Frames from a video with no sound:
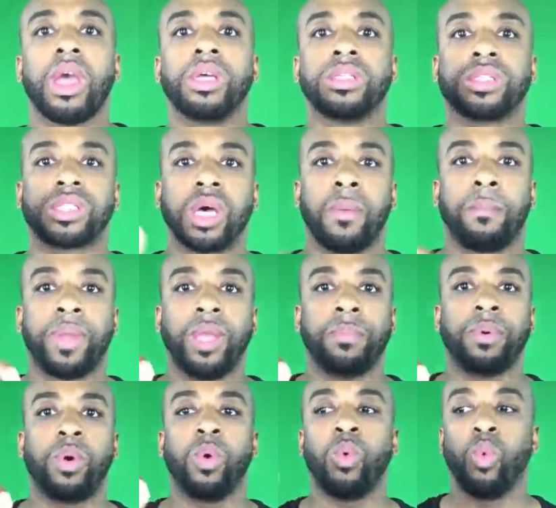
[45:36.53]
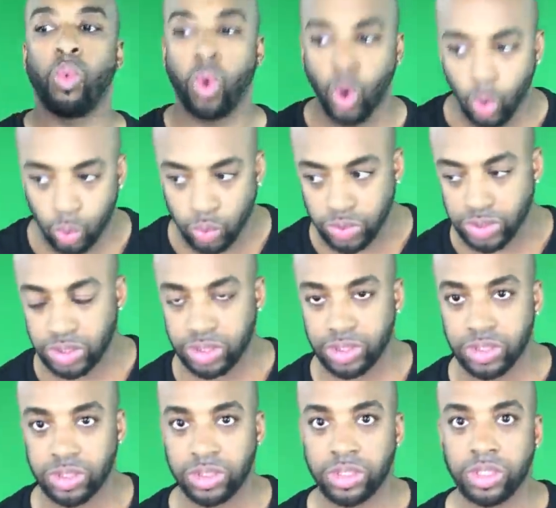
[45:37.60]
Some people won't.
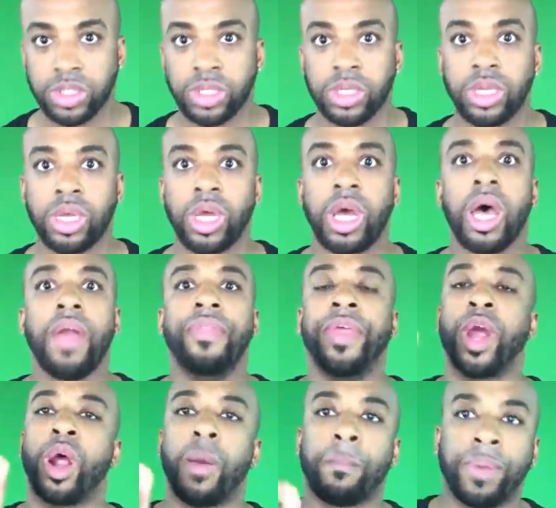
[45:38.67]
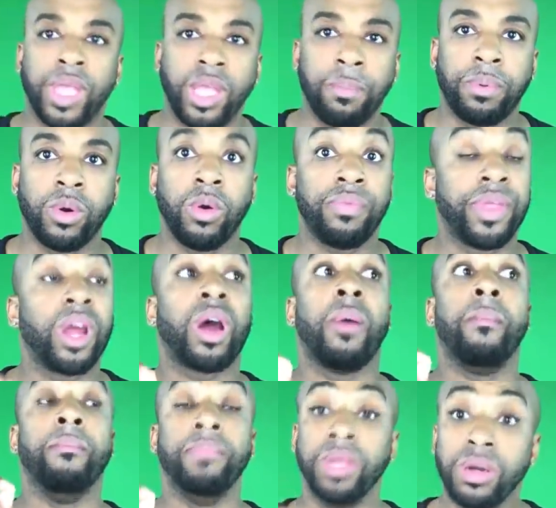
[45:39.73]
There are people, there are
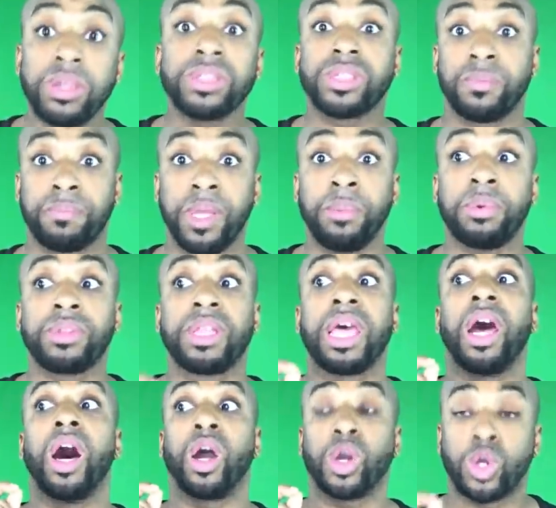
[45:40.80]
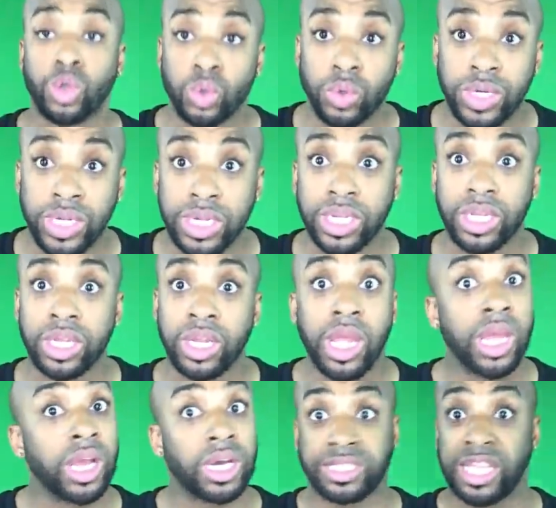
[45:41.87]
millions of people that agree,
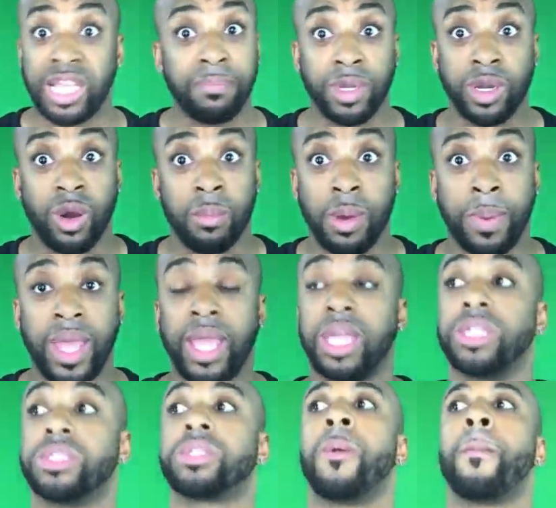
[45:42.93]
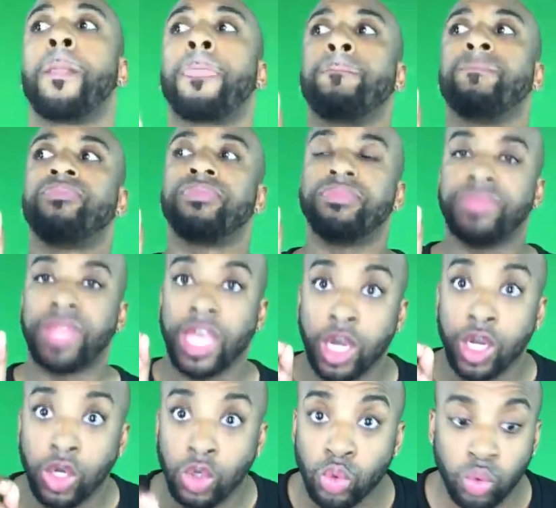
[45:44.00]
because they've been on my page. They
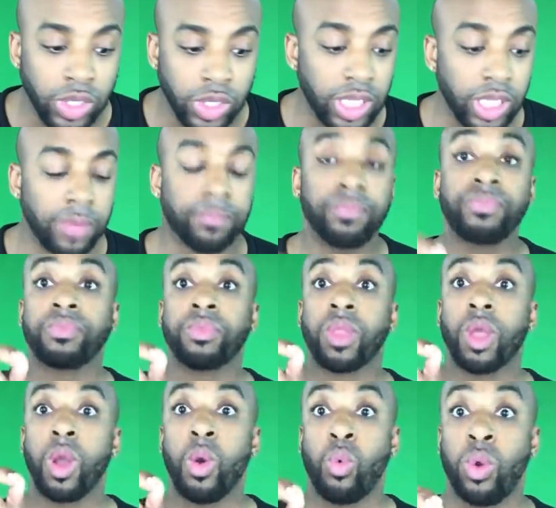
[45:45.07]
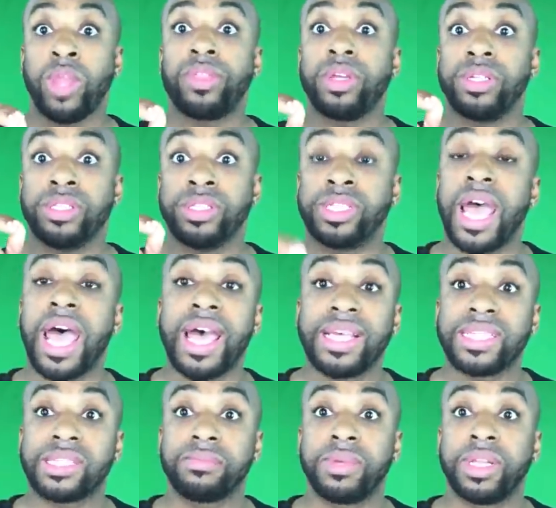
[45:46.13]
agree with
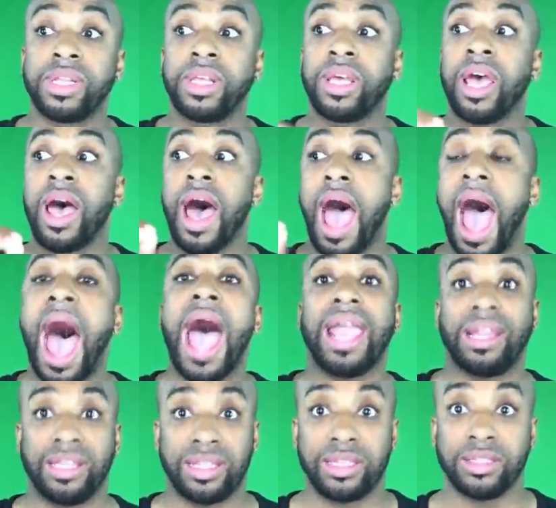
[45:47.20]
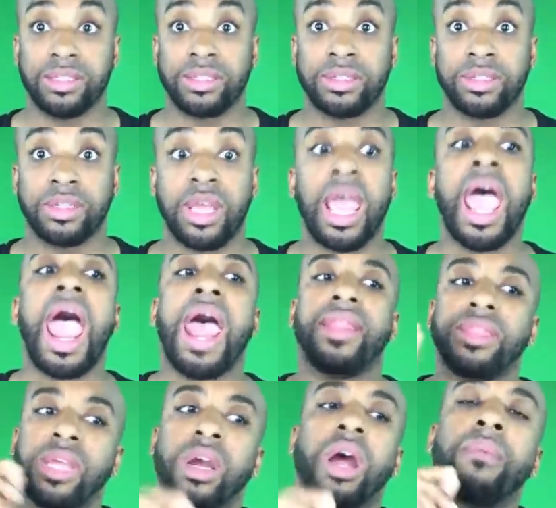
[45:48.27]
Jasmine Eiland.
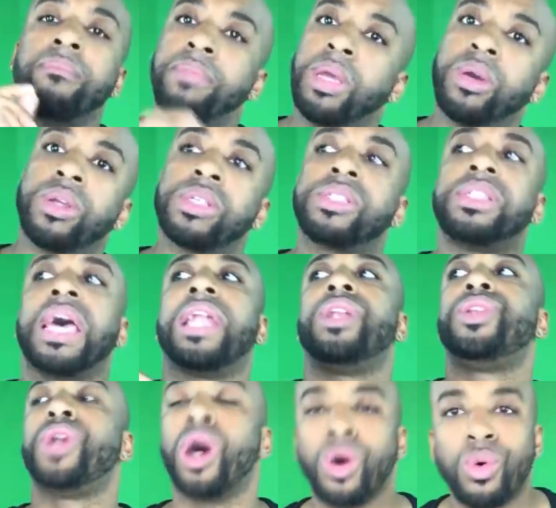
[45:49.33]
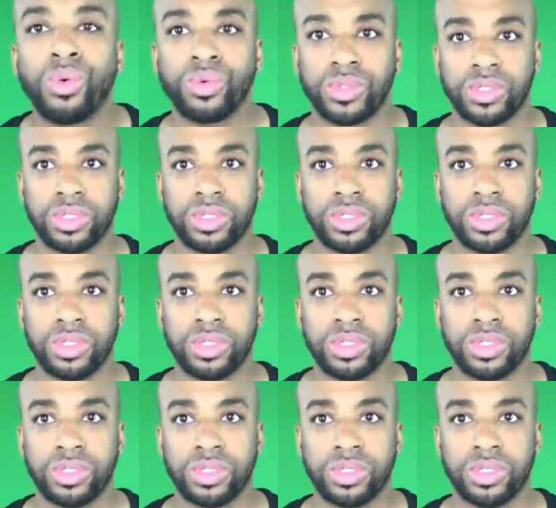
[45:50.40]
And there are millions that don't.